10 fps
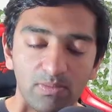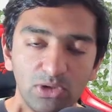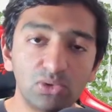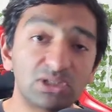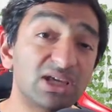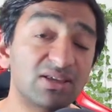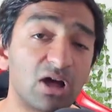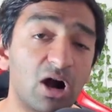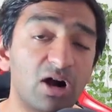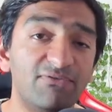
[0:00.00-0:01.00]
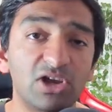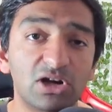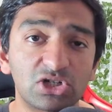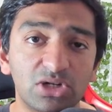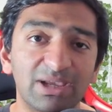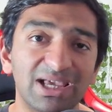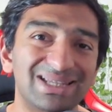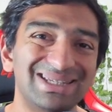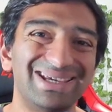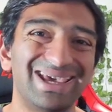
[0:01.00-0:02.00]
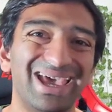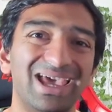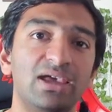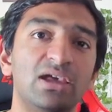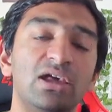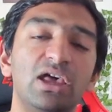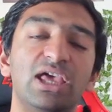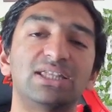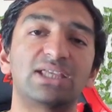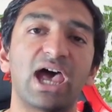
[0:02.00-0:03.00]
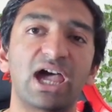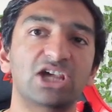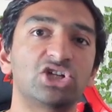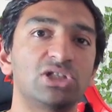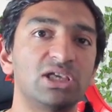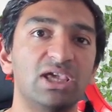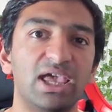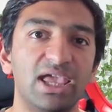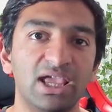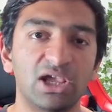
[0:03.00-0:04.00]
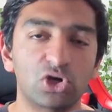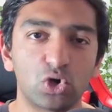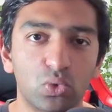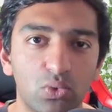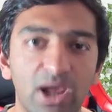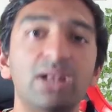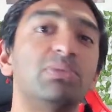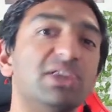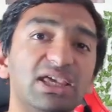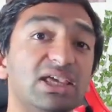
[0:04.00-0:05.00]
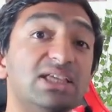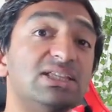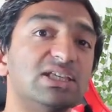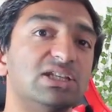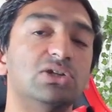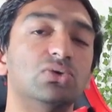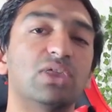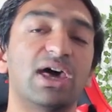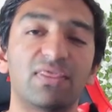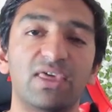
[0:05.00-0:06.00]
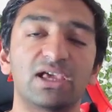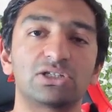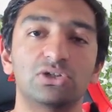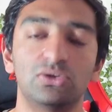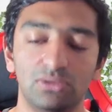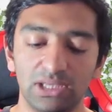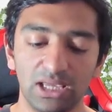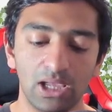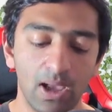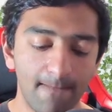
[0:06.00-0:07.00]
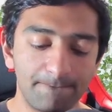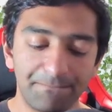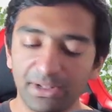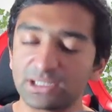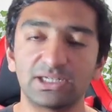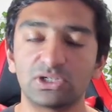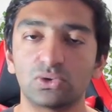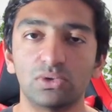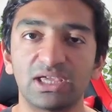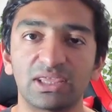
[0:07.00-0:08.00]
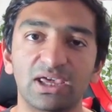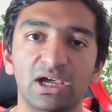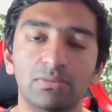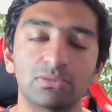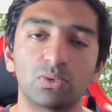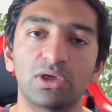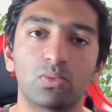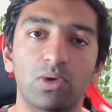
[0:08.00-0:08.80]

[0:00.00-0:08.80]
Using our VR streaming SDK, it's actually incredibly easy to do that thanks to the built-in tooling that comes with